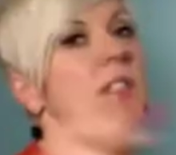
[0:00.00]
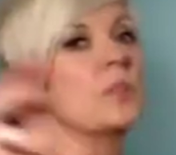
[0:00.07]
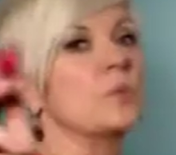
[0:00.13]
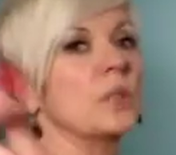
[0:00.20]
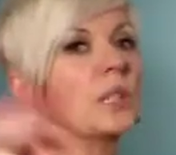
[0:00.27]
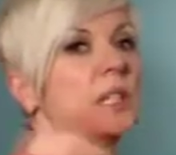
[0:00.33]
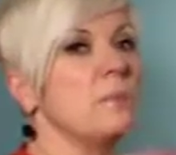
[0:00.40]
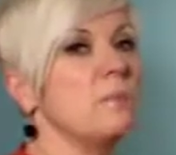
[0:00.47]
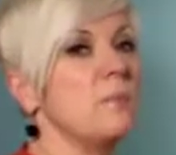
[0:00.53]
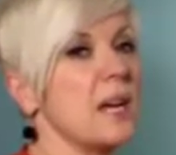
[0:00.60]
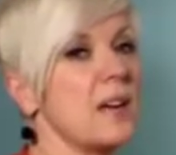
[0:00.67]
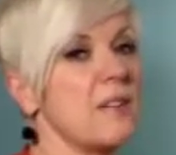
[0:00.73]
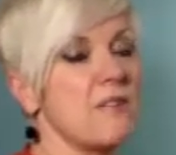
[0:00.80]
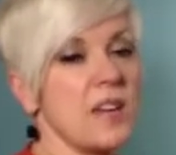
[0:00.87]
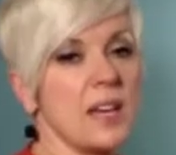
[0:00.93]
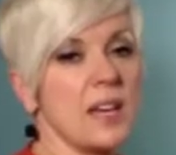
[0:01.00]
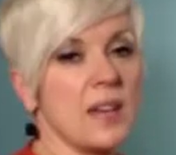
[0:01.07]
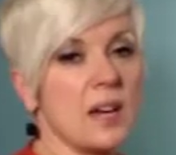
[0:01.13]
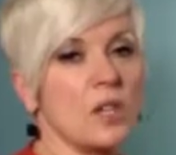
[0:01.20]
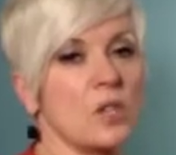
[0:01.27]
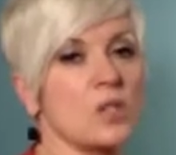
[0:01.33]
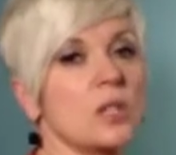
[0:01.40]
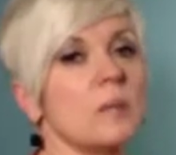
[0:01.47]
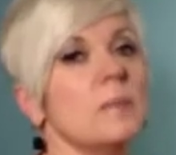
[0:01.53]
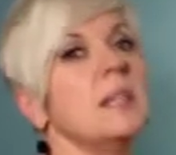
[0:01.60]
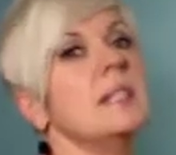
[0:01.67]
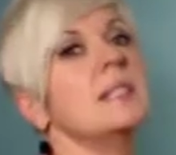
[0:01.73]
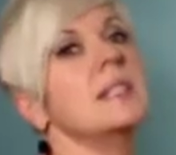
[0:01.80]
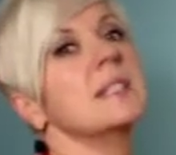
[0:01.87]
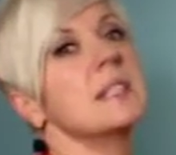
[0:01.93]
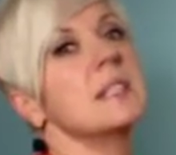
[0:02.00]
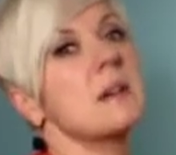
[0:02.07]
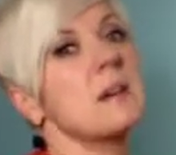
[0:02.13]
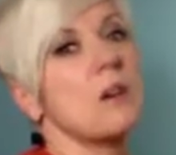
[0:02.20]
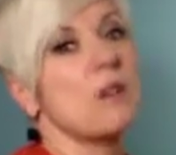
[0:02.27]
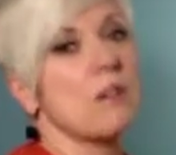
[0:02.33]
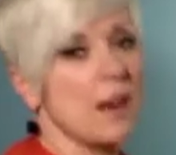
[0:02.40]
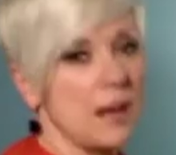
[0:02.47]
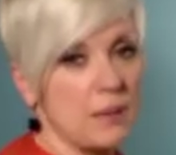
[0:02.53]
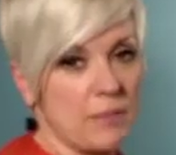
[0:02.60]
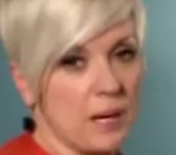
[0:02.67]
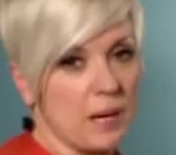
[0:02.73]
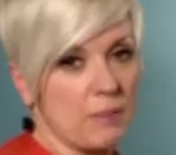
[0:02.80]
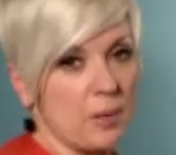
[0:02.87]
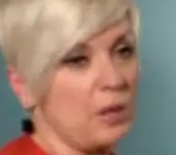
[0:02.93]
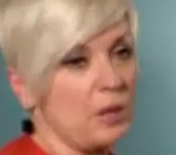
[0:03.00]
a really big V, that usually means it's a great big pull.